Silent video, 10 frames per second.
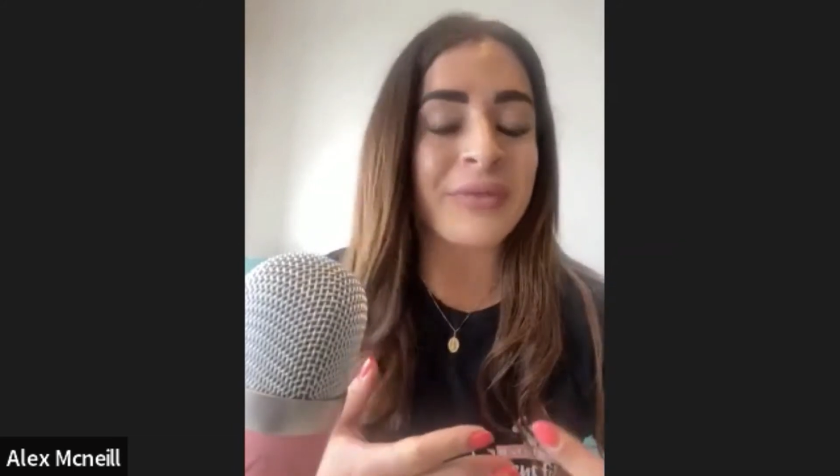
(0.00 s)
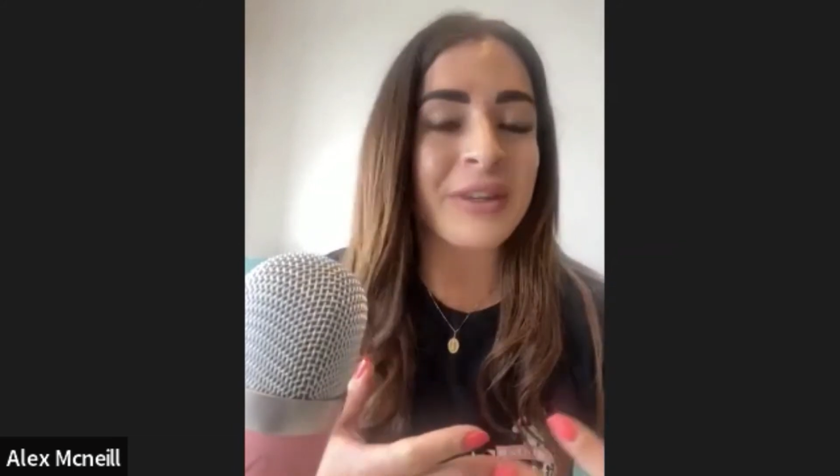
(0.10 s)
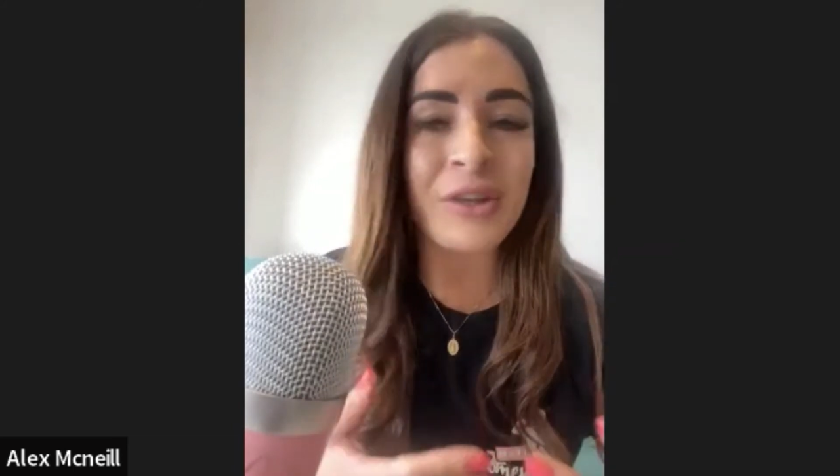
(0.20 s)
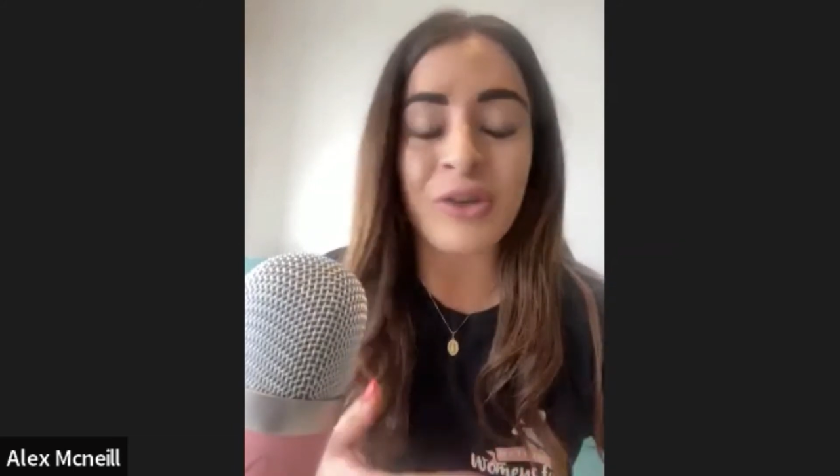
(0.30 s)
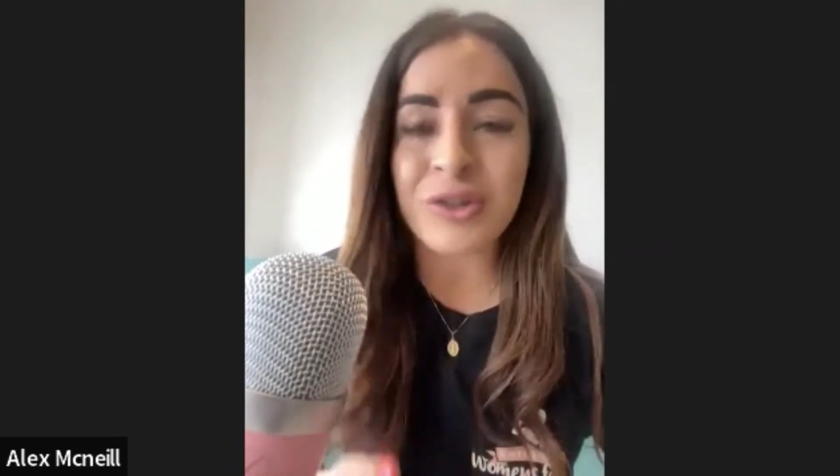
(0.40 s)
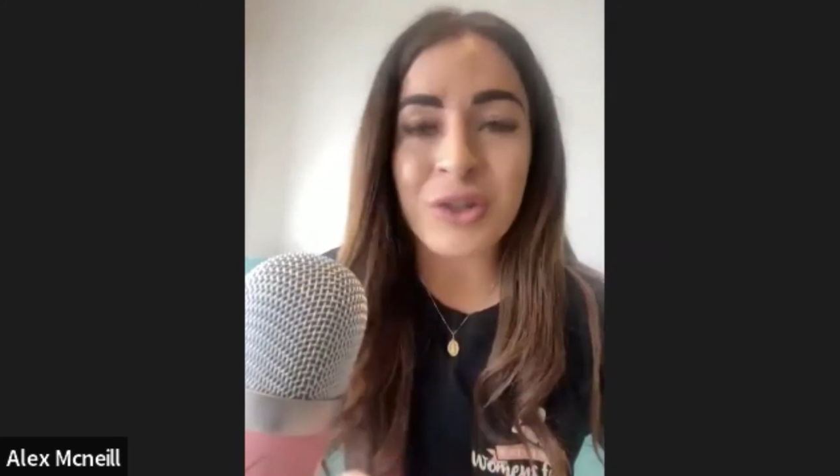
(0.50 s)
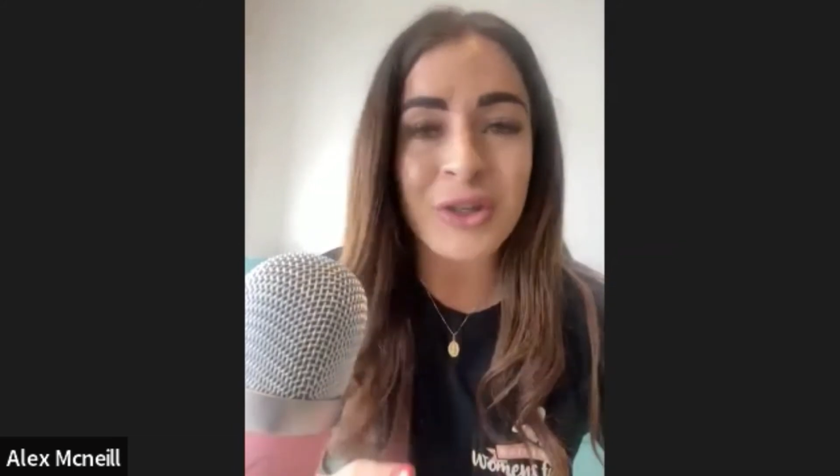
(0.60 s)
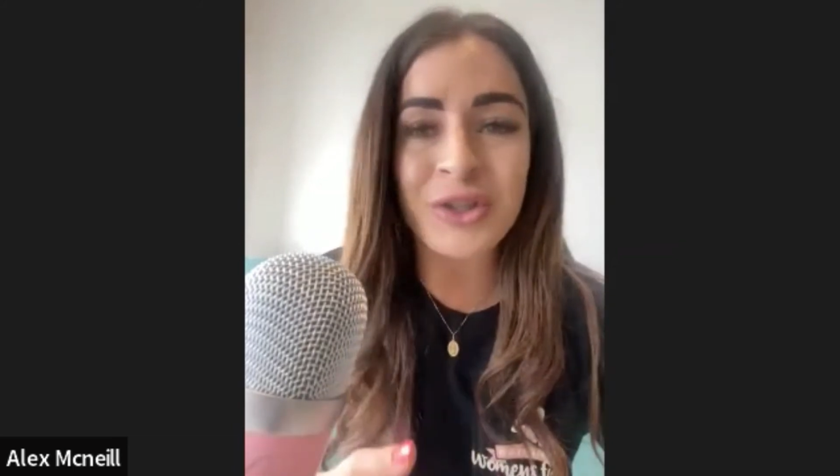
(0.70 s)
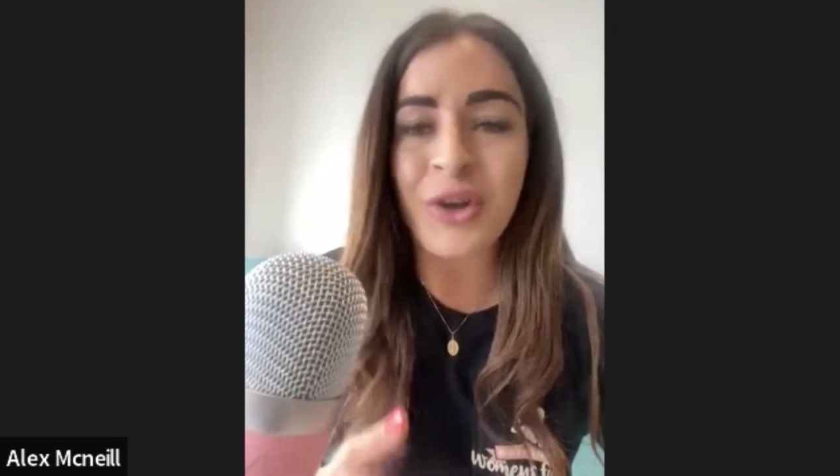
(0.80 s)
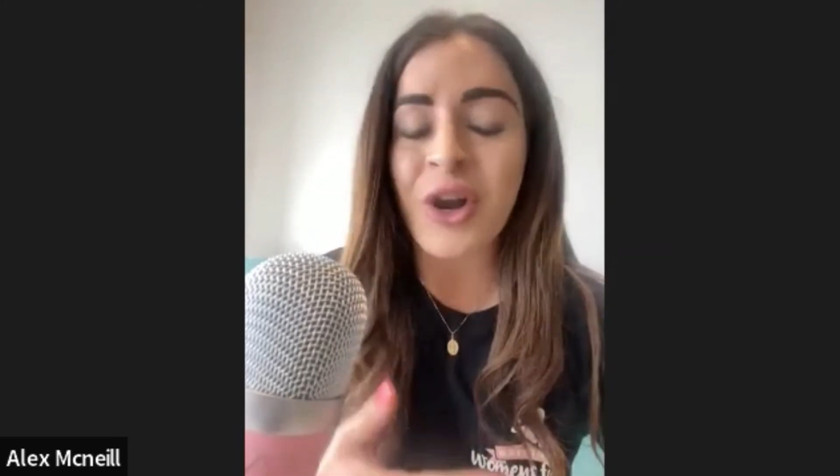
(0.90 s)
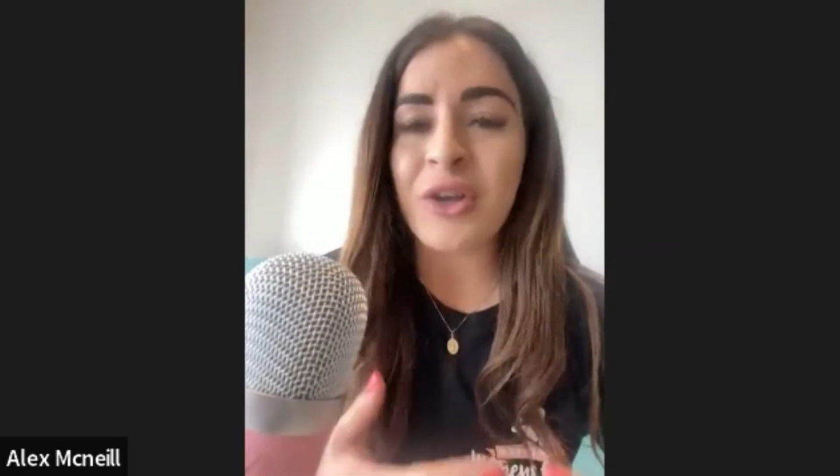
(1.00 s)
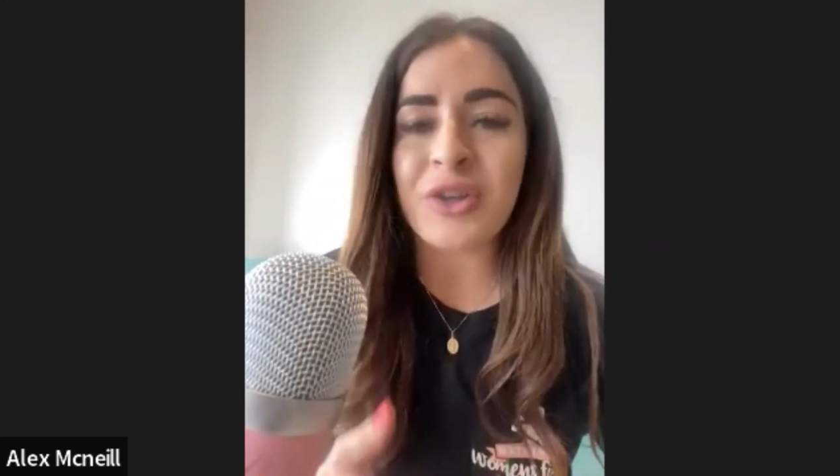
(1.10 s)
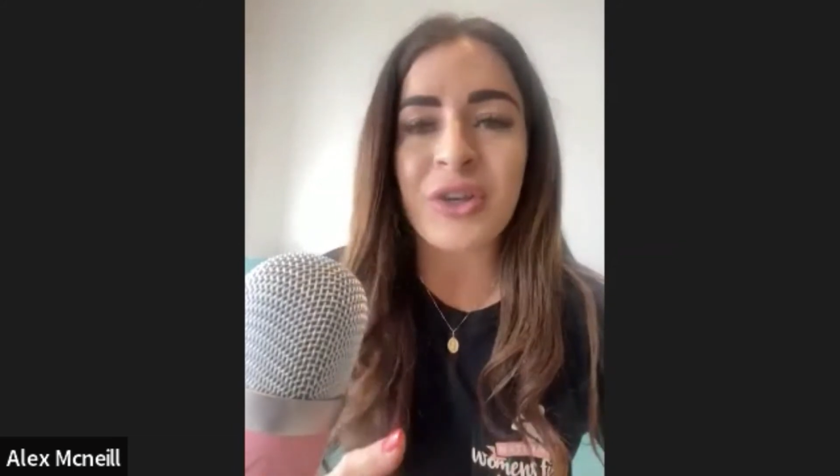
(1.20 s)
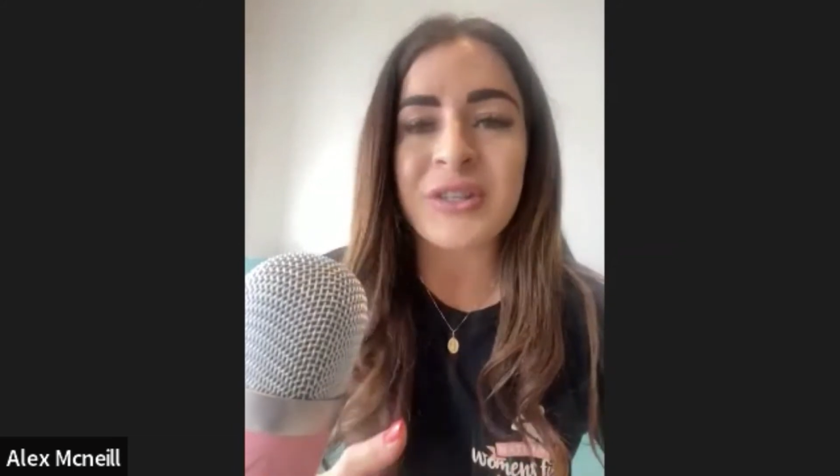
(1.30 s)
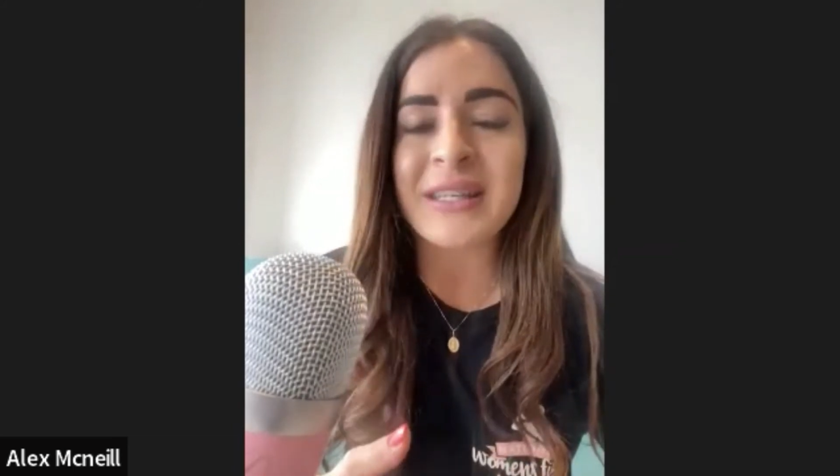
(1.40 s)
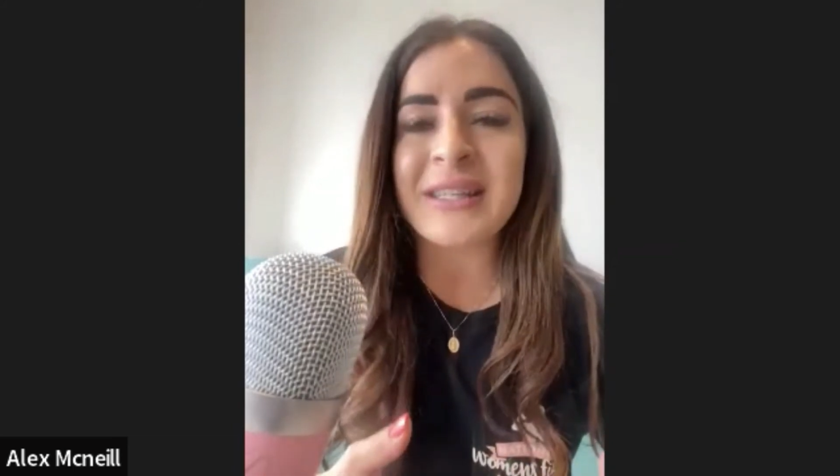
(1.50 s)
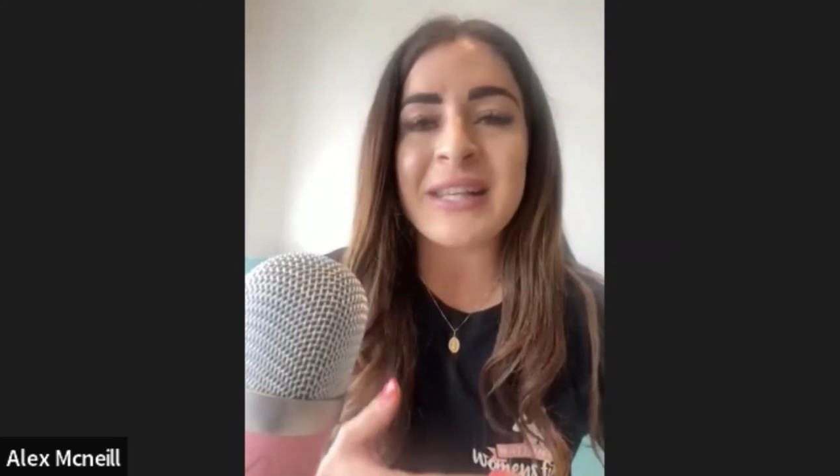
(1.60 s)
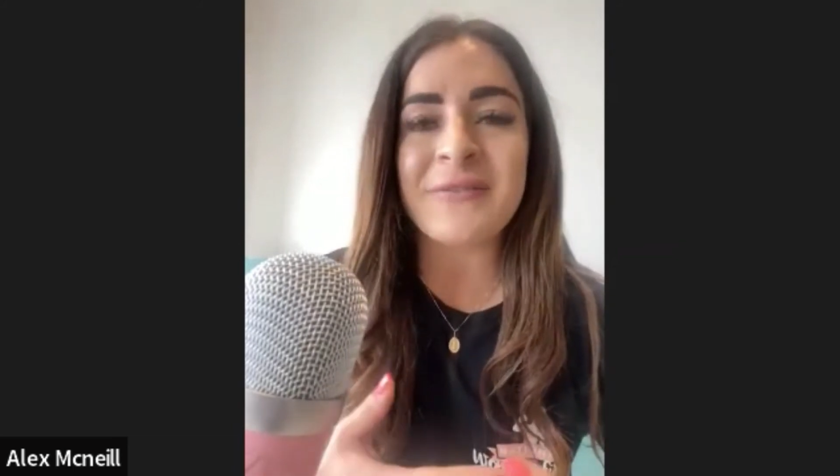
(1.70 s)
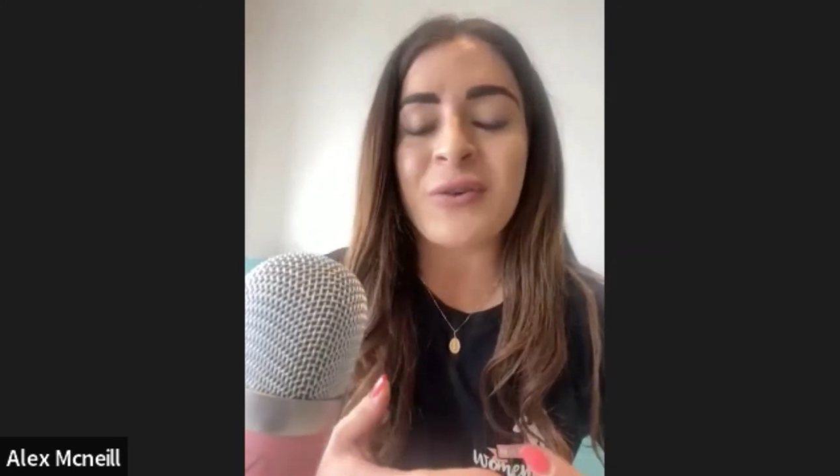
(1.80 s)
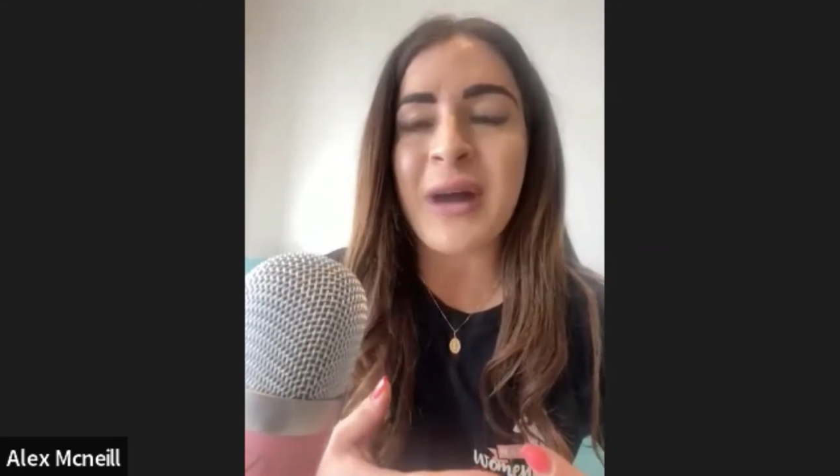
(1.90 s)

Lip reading: you're so strong, you're so successful,